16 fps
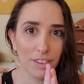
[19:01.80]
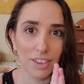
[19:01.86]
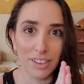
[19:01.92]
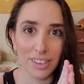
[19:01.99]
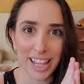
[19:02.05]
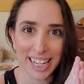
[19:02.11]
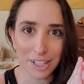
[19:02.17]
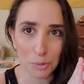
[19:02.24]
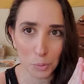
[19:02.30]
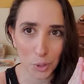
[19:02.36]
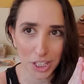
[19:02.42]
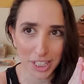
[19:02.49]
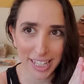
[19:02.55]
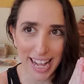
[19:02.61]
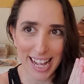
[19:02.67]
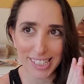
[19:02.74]
light work
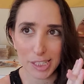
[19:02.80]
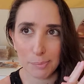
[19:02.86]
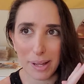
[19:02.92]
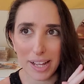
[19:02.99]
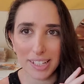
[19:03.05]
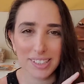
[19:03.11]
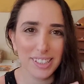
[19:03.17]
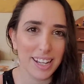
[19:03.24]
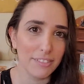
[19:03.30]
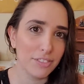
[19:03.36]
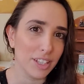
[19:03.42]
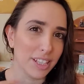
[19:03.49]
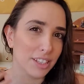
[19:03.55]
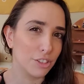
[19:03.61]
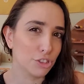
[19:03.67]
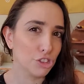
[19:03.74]
aspect. I feel like
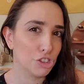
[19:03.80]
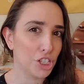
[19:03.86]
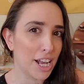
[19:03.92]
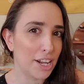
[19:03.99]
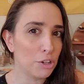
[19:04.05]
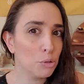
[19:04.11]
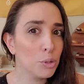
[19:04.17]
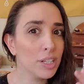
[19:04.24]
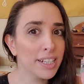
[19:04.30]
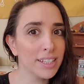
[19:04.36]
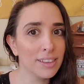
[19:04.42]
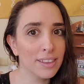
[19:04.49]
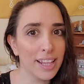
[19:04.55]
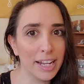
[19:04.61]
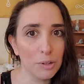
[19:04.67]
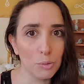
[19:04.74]
there's shadow work and
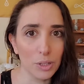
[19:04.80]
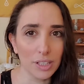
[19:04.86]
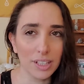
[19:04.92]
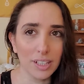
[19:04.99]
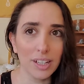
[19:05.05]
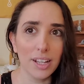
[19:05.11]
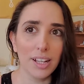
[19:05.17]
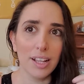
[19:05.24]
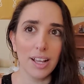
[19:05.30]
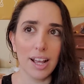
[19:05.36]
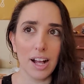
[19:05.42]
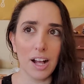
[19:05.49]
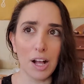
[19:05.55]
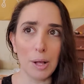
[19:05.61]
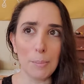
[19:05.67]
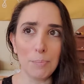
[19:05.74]
light work.
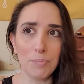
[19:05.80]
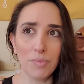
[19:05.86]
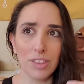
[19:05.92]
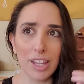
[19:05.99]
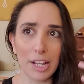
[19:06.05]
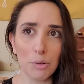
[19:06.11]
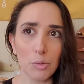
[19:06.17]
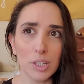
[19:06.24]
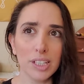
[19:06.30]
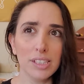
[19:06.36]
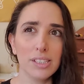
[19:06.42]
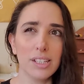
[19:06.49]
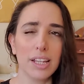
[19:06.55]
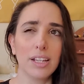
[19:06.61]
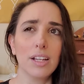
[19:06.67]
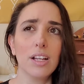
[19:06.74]
Light work is
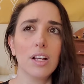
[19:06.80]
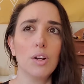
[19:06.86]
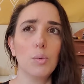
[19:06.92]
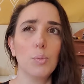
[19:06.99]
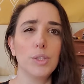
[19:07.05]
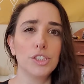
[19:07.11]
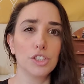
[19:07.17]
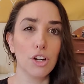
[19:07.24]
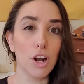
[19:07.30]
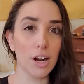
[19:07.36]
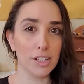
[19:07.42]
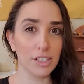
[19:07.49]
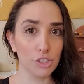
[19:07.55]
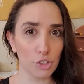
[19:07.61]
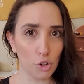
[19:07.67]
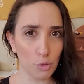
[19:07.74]
like when your heart
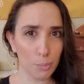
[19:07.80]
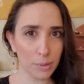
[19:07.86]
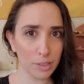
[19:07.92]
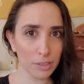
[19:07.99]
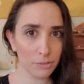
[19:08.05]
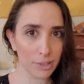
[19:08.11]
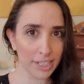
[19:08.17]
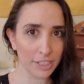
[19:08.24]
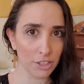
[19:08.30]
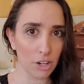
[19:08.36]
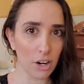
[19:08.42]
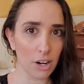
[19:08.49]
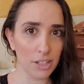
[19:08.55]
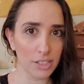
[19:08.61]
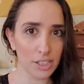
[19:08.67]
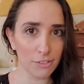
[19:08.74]
is open, right? Your heart
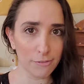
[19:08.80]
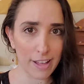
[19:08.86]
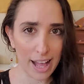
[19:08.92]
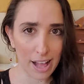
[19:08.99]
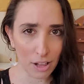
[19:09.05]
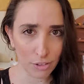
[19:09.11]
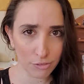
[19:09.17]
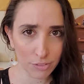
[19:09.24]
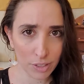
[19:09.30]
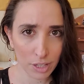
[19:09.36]
is a valve,